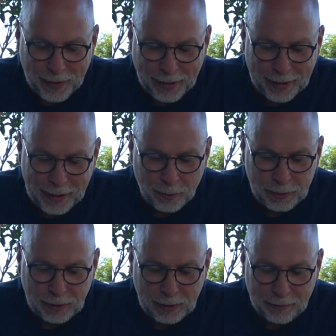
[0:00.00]
and he will
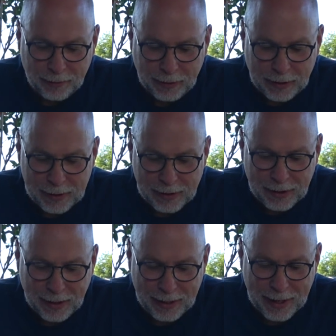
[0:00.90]
deliver
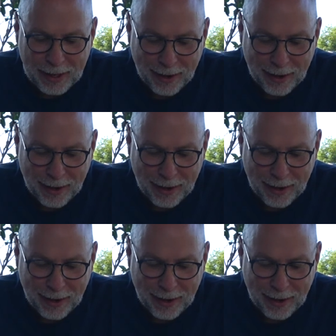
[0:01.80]
us again.